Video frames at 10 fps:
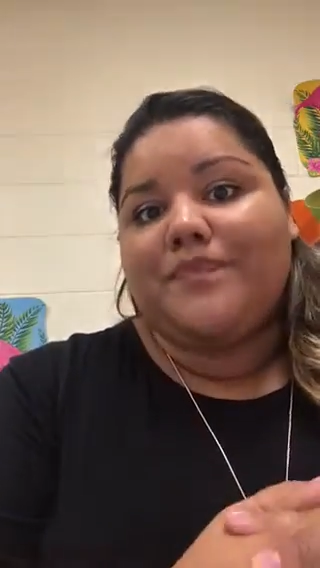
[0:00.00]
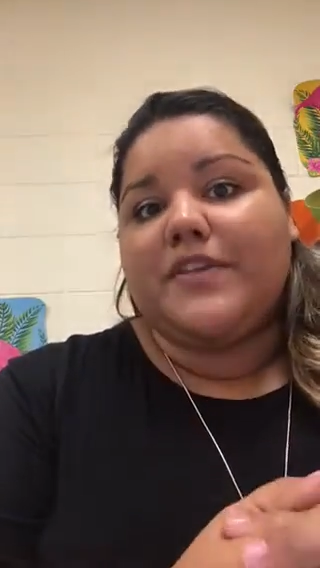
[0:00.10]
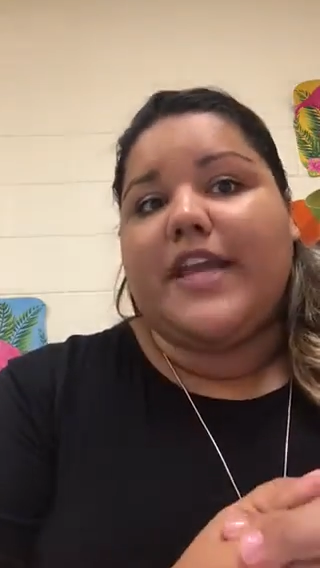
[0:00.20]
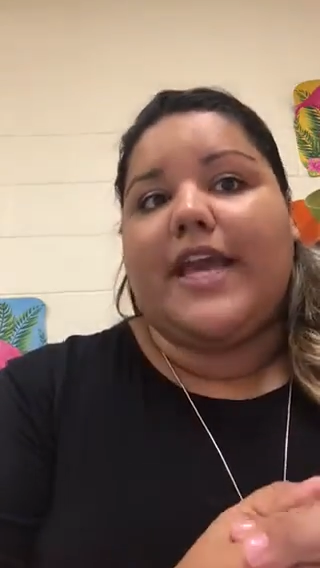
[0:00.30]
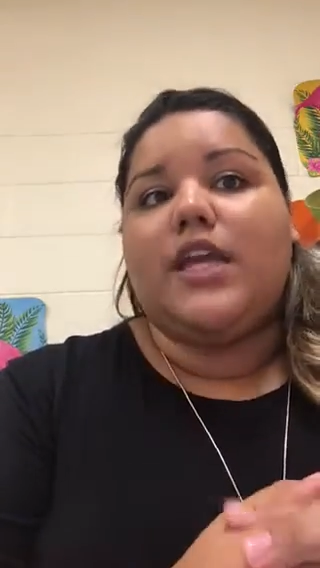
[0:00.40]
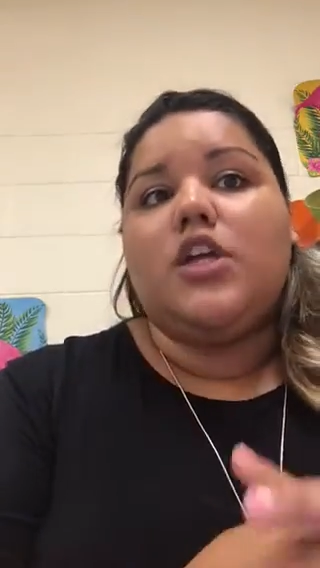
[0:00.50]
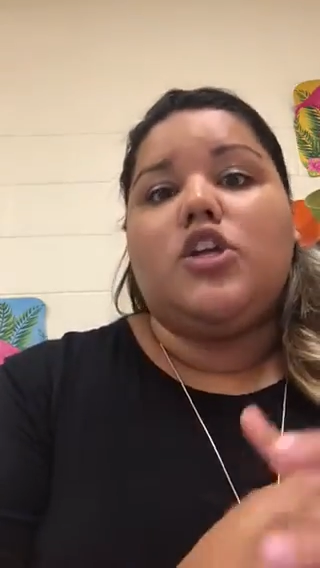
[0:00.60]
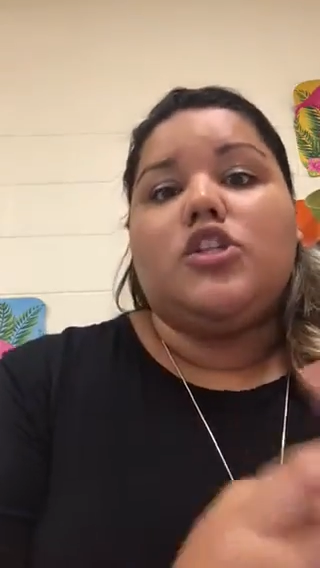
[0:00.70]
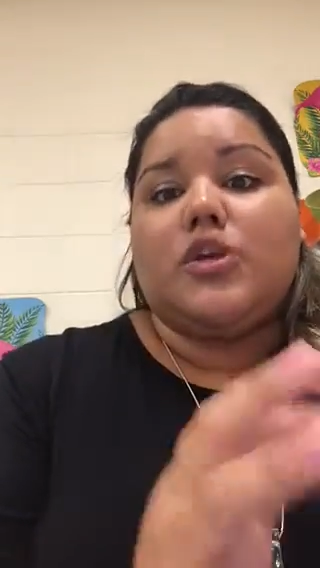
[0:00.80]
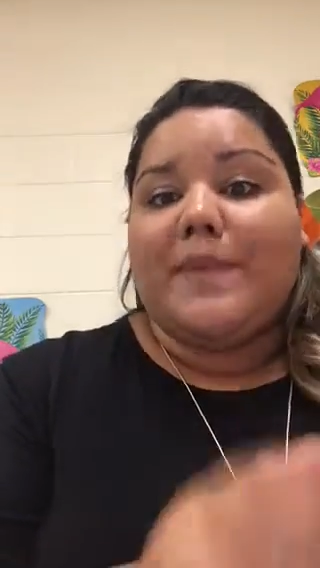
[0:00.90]
Okay,
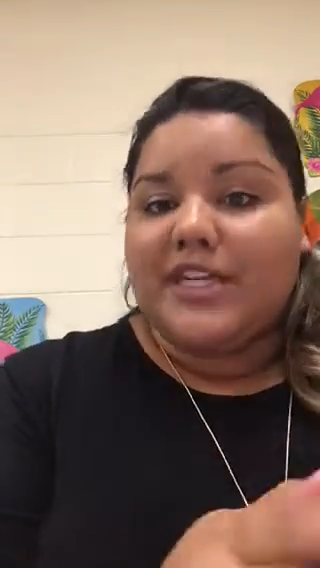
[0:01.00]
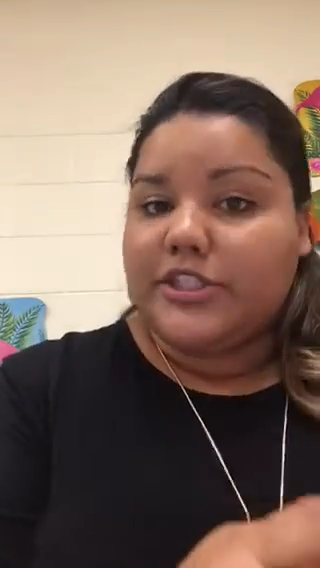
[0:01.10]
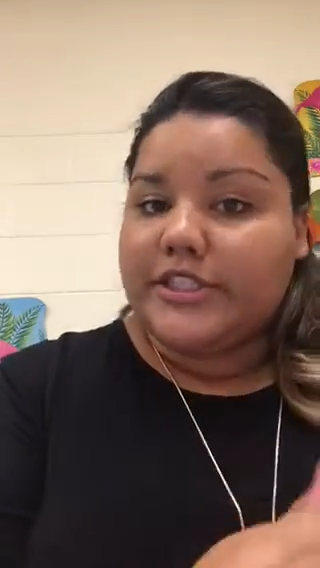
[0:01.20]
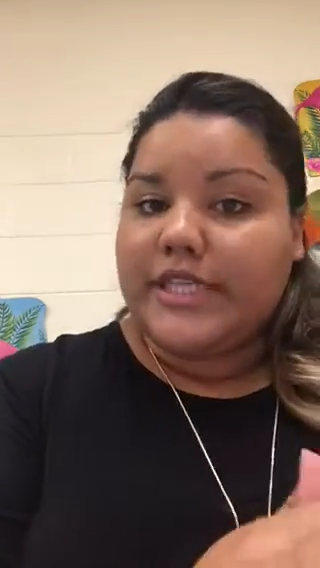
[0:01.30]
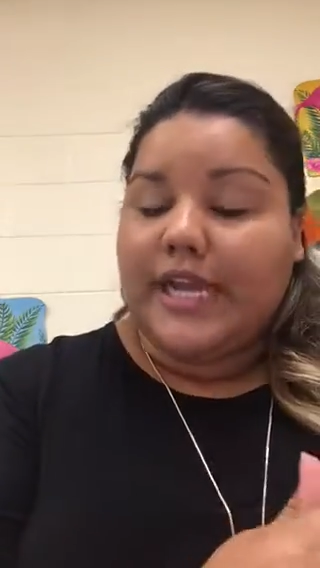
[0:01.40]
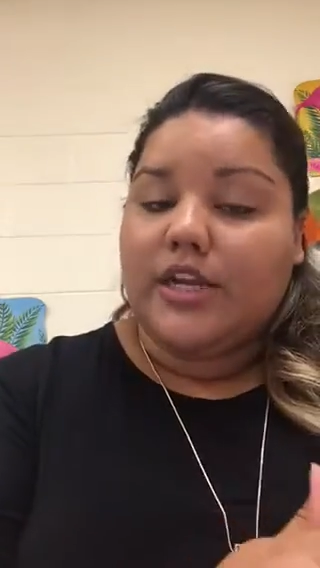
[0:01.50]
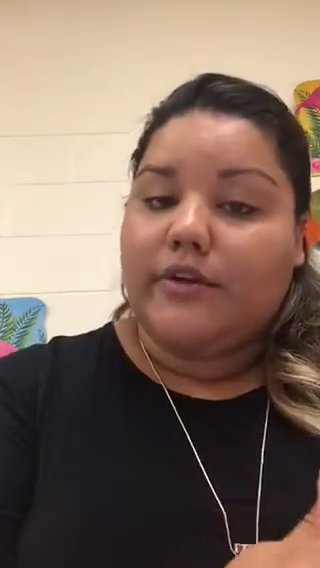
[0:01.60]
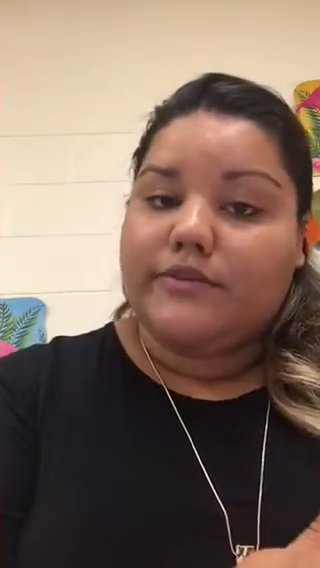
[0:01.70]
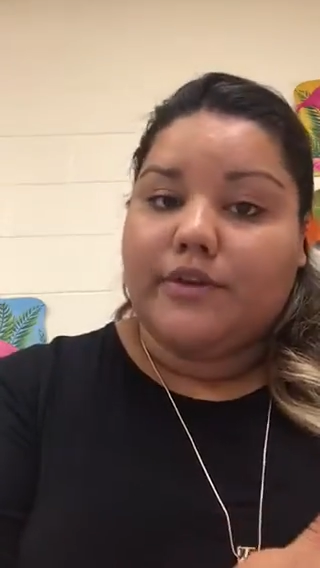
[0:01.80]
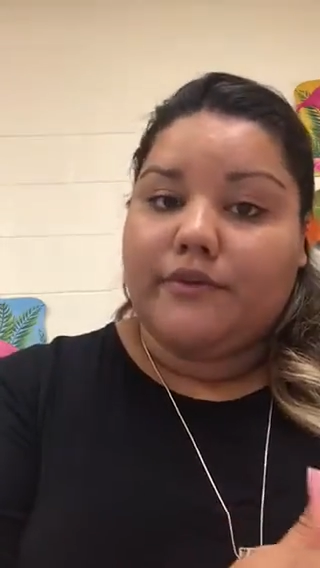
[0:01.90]
so make sure you take
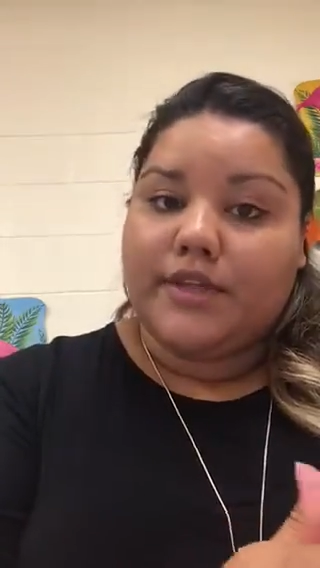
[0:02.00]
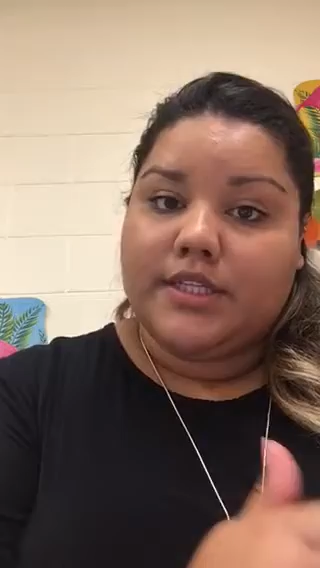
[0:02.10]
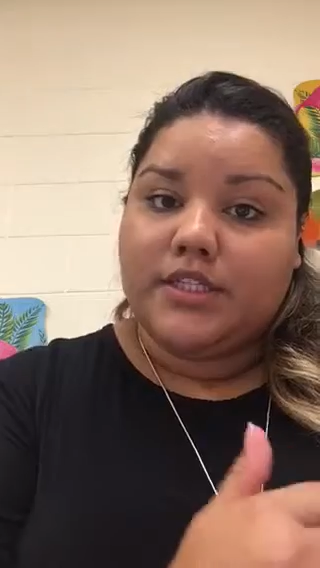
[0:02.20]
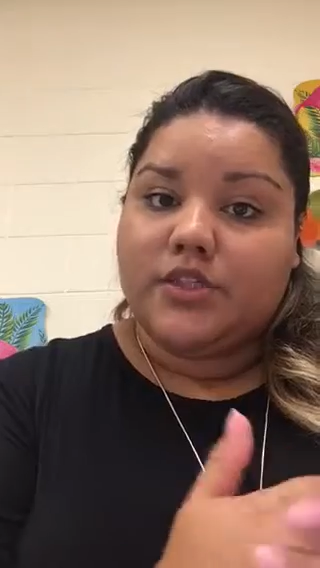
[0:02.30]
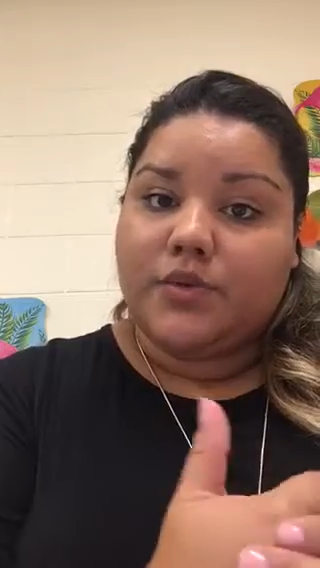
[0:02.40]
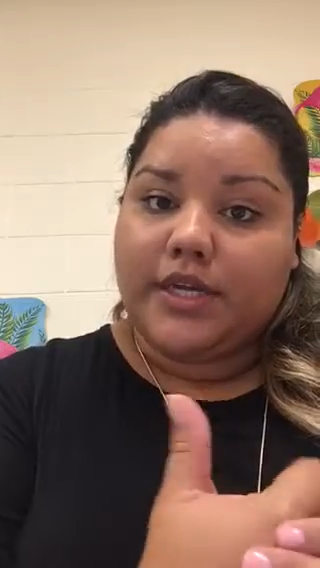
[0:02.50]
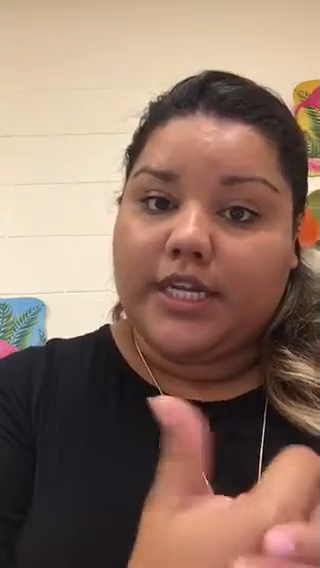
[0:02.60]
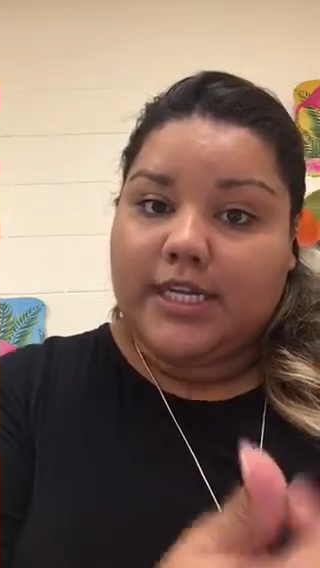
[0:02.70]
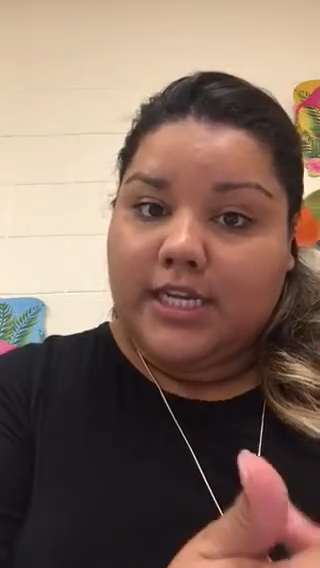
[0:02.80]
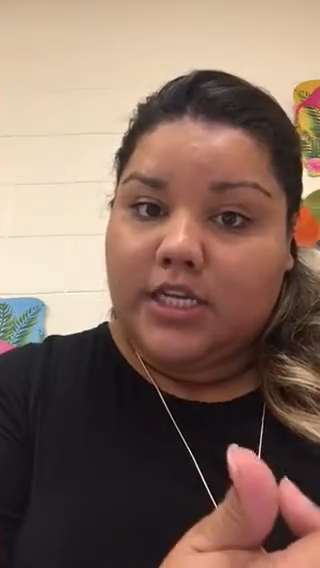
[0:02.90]
notes over this because we're
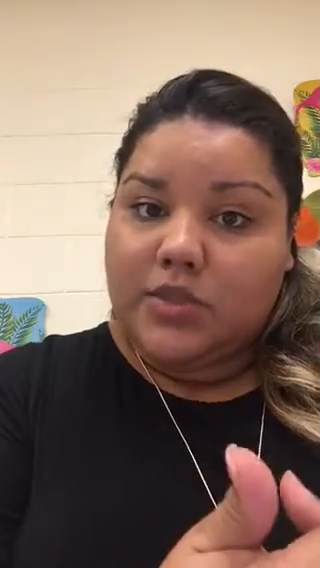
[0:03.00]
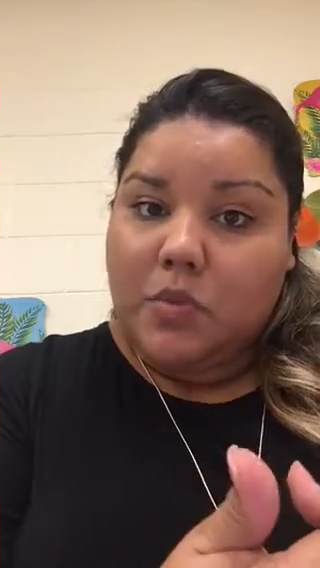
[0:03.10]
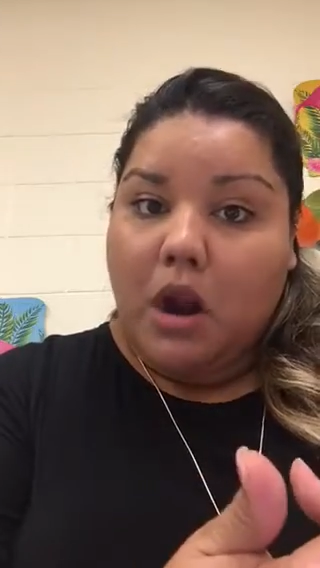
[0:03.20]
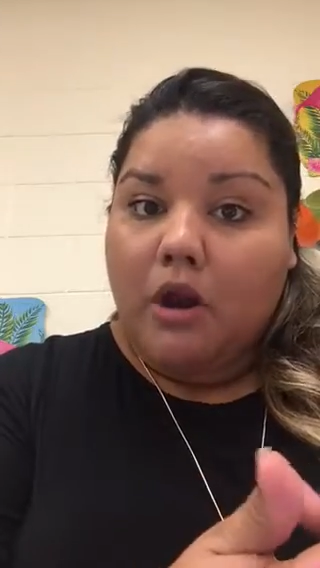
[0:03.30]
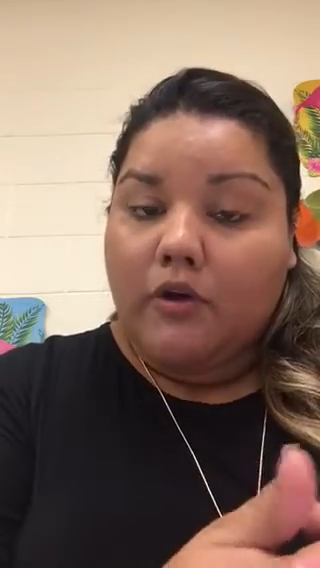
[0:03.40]
going to need it tomorrow.